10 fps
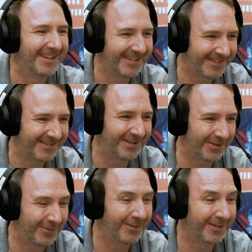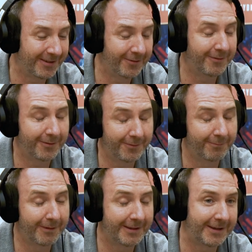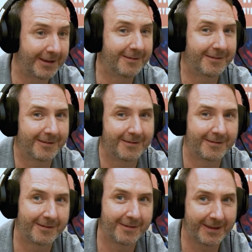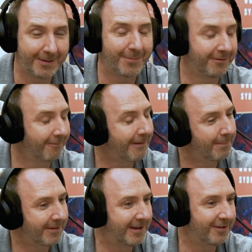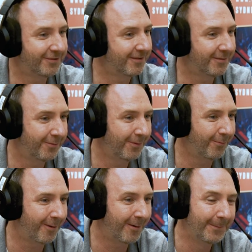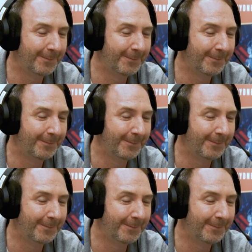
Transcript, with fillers: is you know you, you really need to to think about your reputation, who you are.